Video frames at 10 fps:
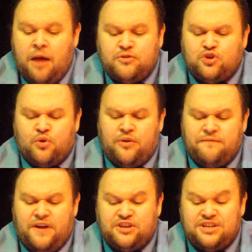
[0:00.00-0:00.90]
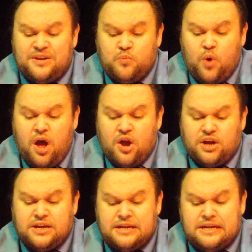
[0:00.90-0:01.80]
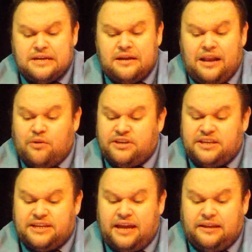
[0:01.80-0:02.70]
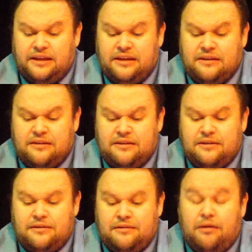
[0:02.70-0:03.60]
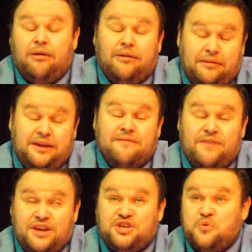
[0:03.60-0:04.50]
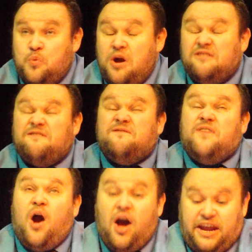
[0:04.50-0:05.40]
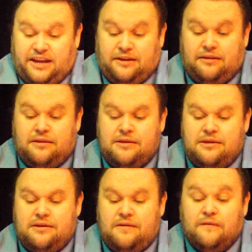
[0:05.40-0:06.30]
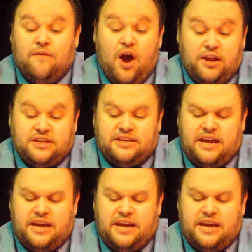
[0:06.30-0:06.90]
"I'm sure your invention didn't work," Klaus said sadly. "Oh, the invention worked fine," Violet